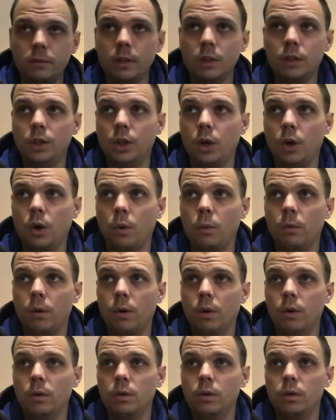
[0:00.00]
you know,
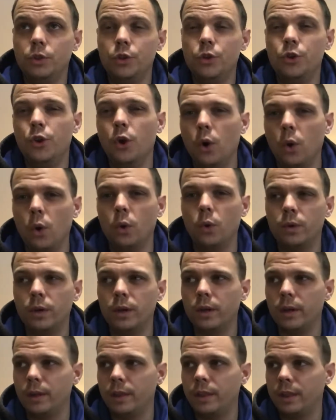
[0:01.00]

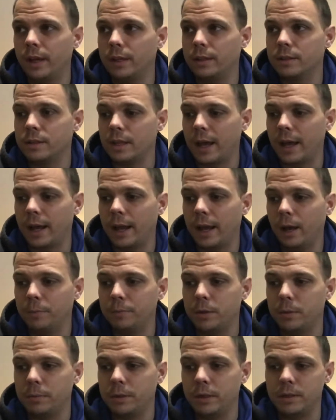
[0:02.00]
known things that
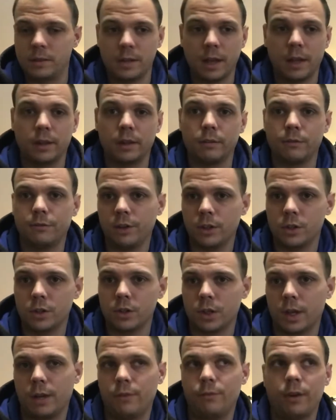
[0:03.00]
help to be selling
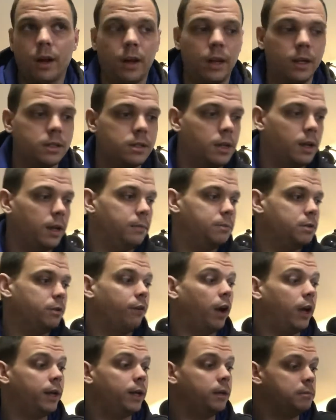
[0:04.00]
features on various types of
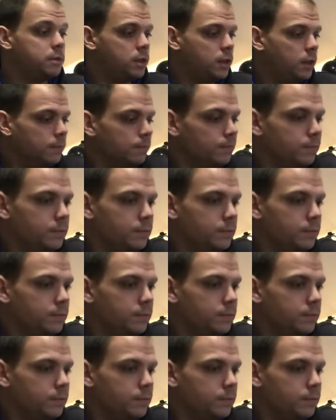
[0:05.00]
items.